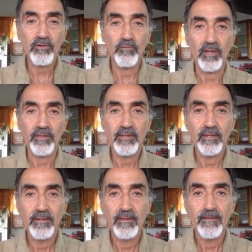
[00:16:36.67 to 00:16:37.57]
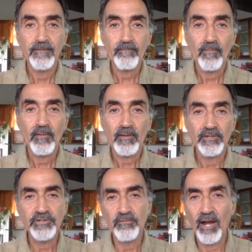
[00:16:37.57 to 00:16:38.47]
with. Because
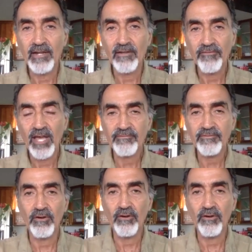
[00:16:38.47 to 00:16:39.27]
you're right, That's if you fantastic.